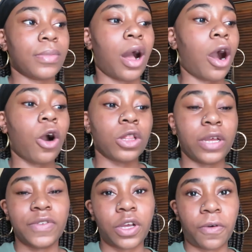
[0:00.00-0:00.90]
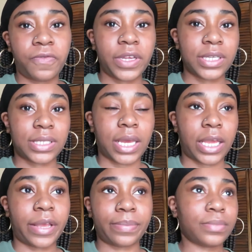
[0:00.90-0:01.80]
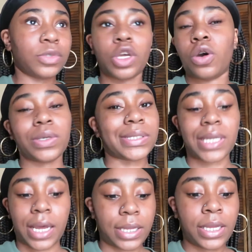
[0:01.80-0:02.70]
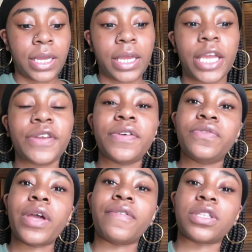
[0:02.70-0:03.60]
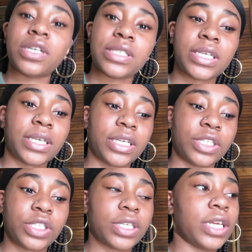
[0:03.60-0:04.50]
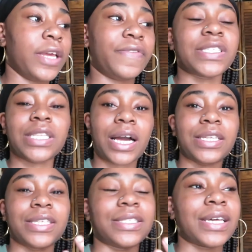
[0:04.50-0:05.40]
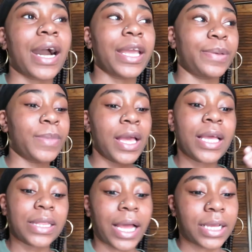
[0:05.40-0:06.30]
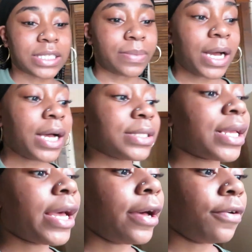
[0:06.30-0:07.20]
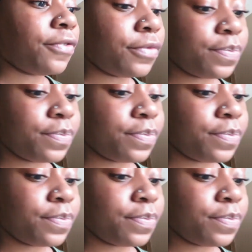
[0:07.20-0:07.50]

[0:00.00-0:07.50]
all of it gonna fit the same? No, it's not. Even if you have a 13 inch, if it's not the type, like, cause mine's have.